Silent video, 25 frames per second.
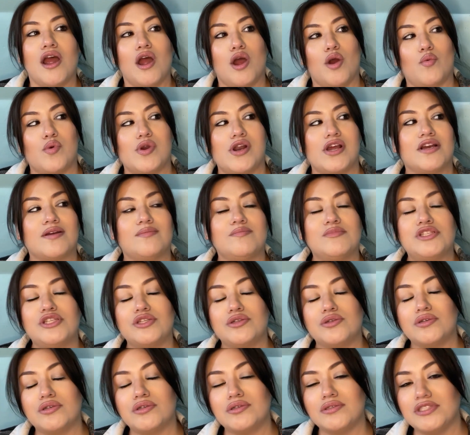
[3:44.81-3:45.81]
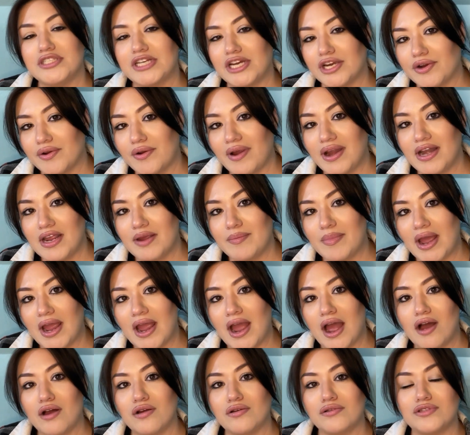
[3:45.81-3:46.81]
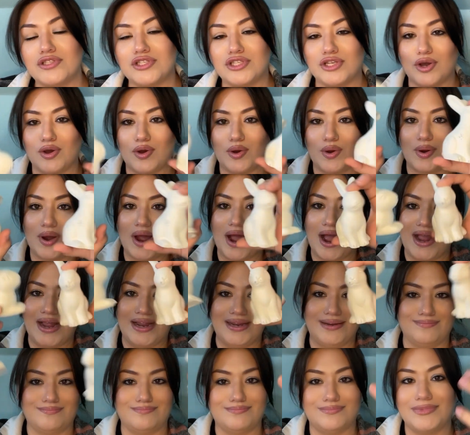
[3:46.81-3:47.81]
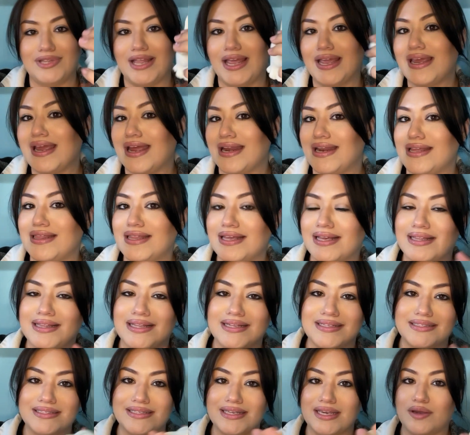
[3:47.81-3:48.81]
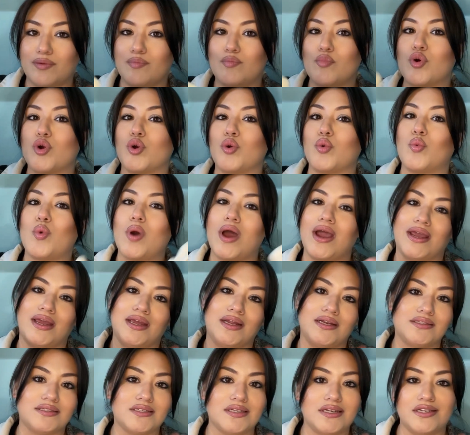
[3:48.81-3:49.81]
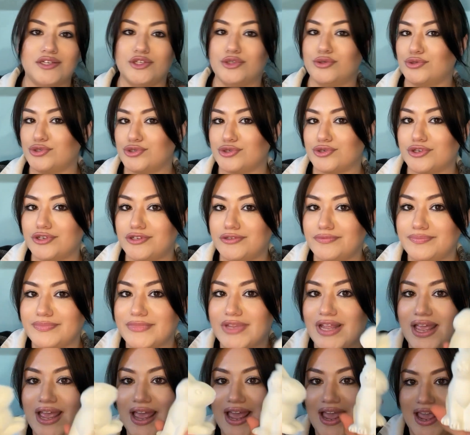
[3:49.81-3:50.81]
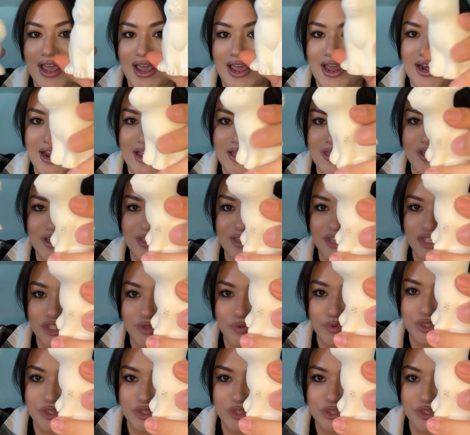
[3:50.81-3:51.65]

when it comes to decorating my house, so I like anything that's like more white and neutral, and I thought these were